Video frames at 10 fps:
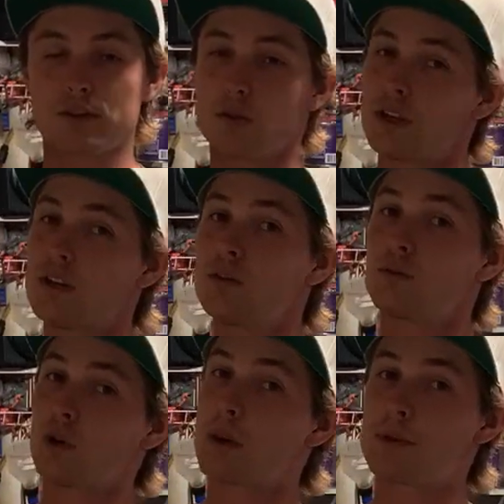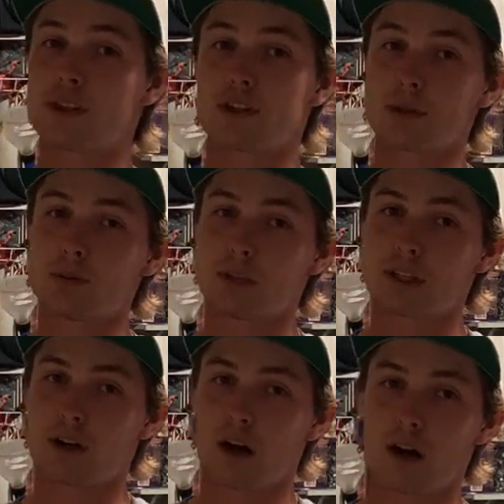So then when I put the turbo on
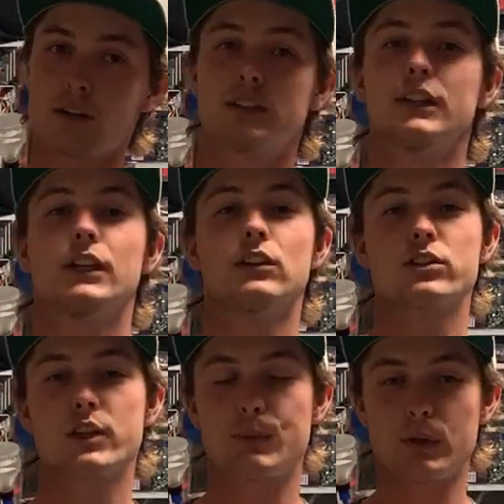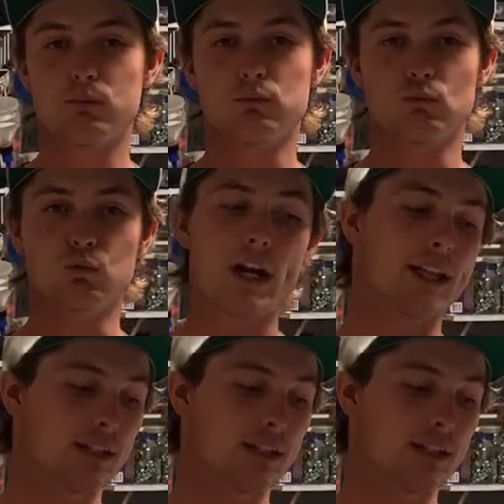the car, it'll just be ready.